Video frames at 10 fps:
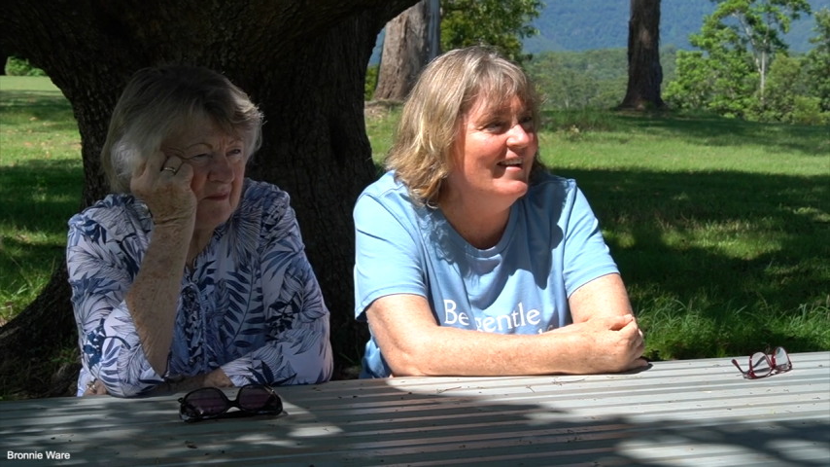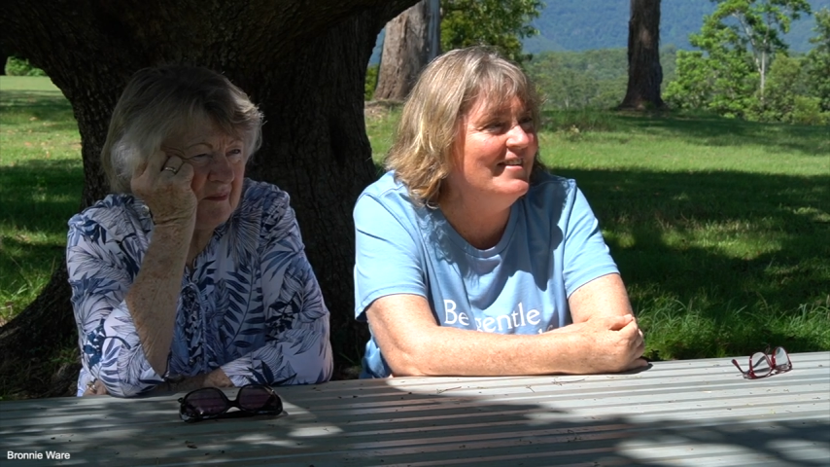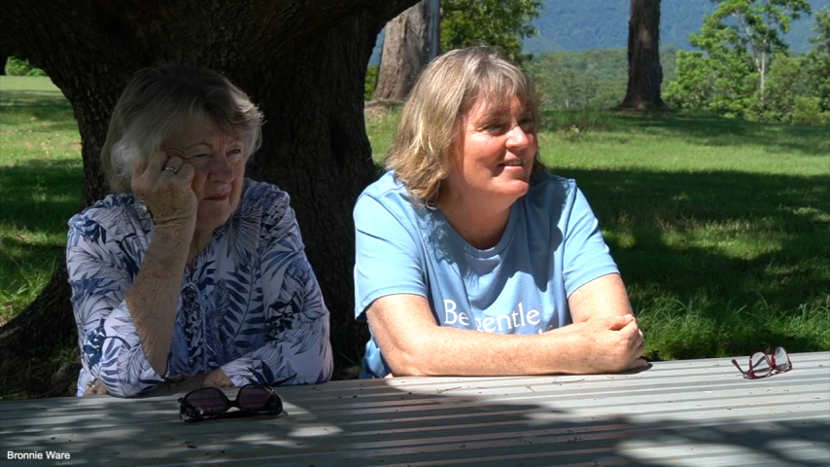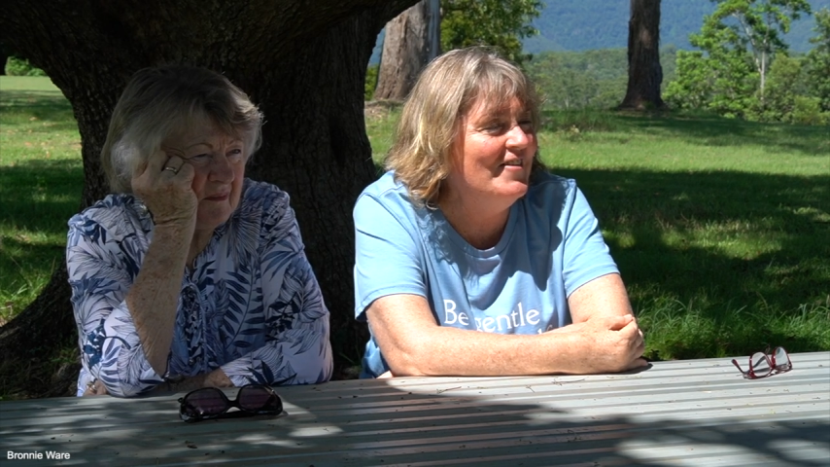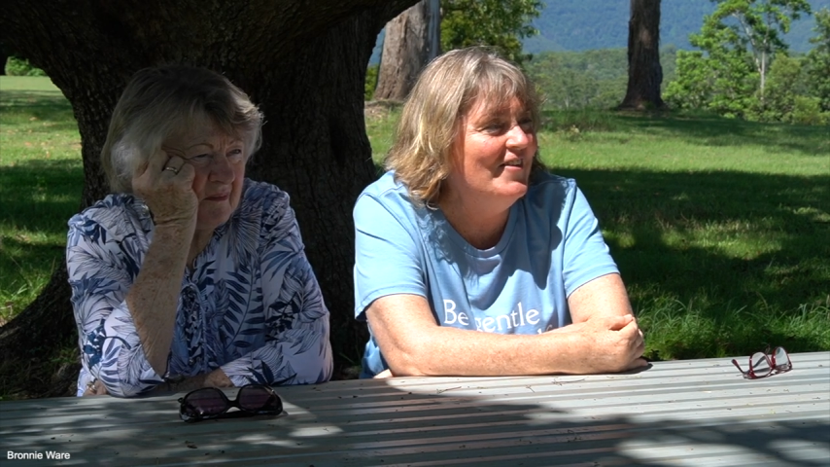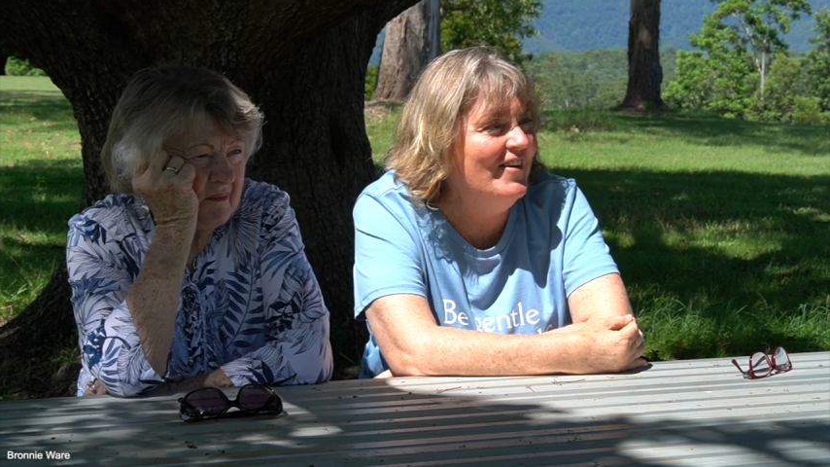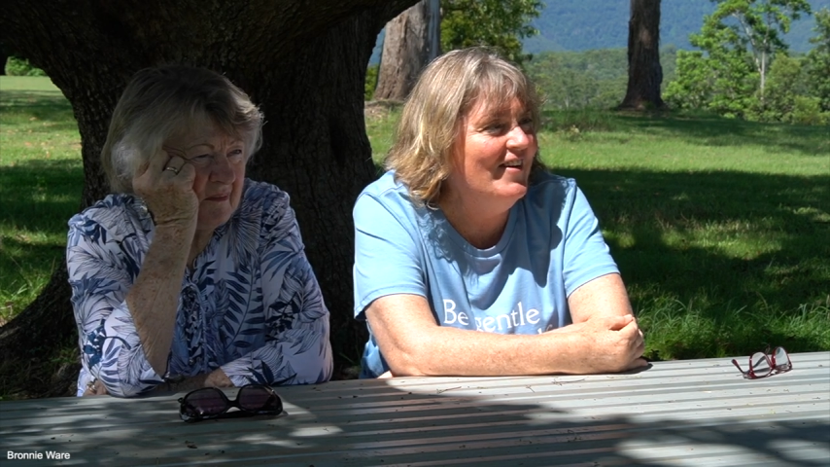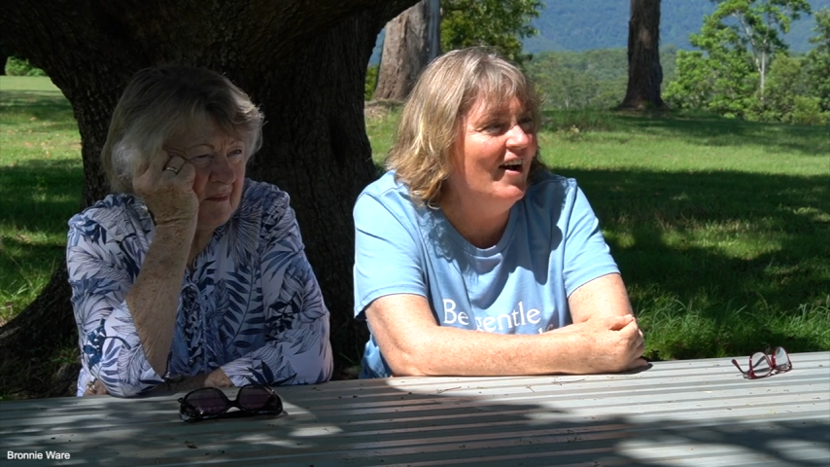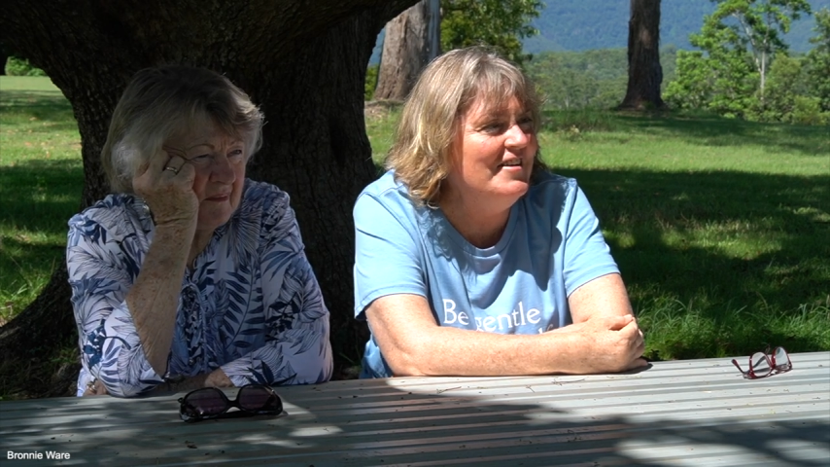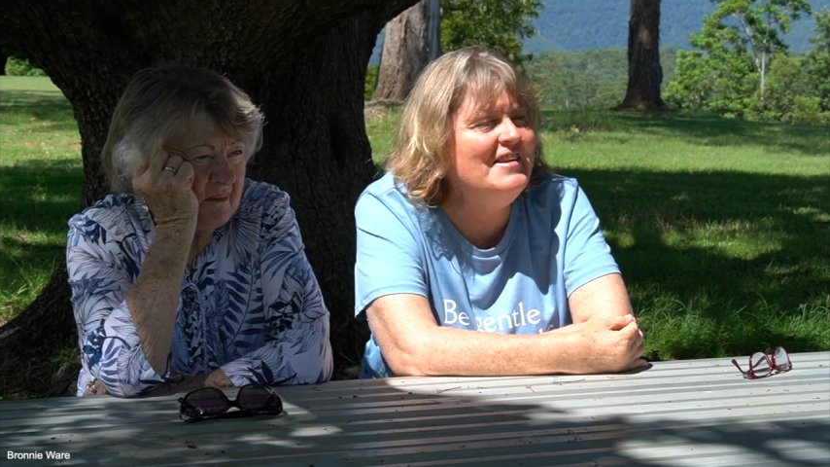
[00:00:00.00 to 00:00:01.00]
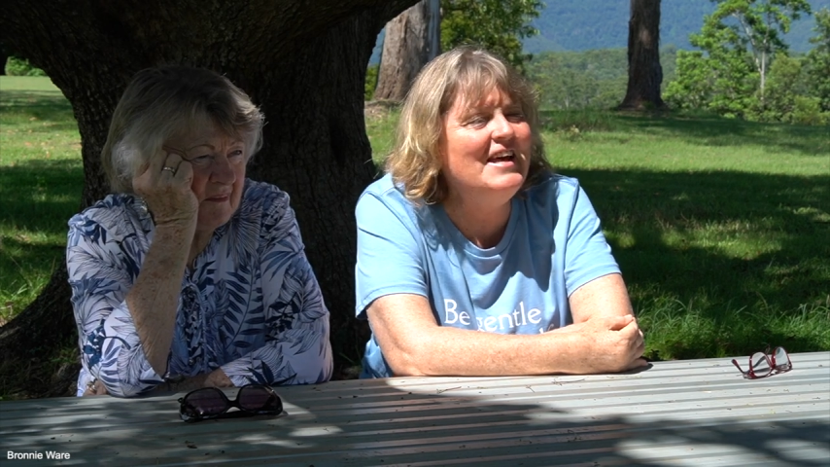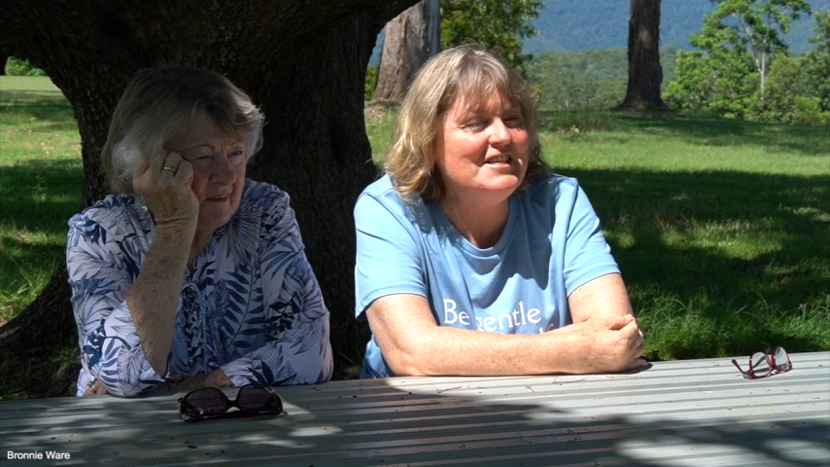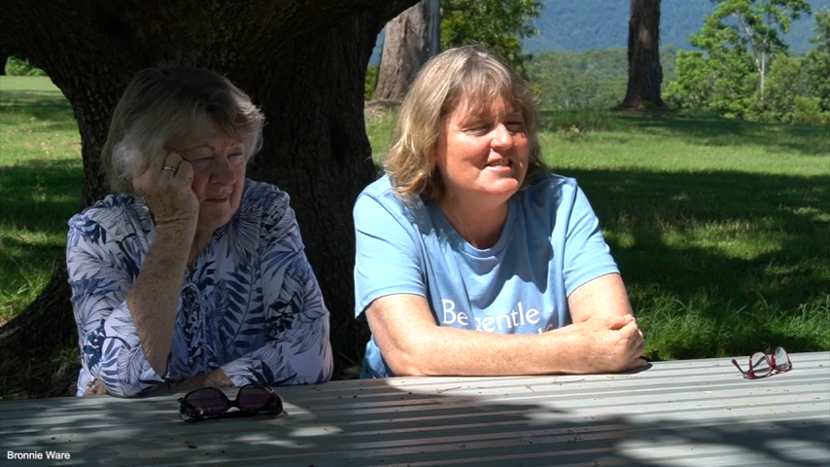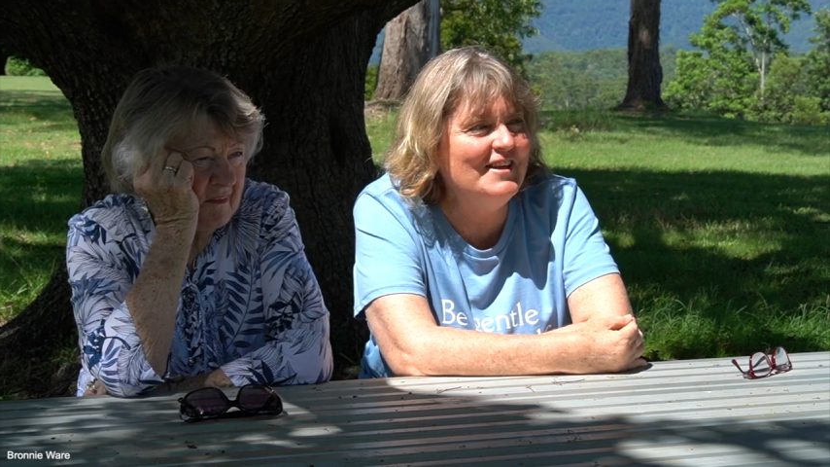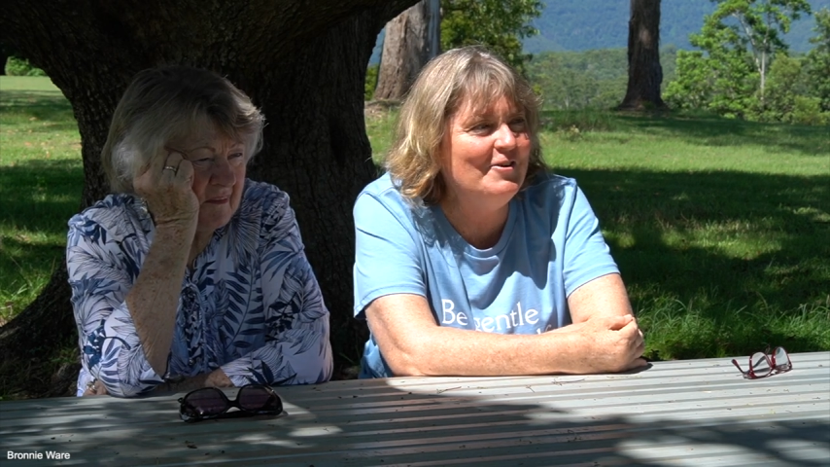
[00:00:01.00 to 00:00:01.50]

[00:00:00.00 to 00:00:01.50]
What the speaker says: And I did actually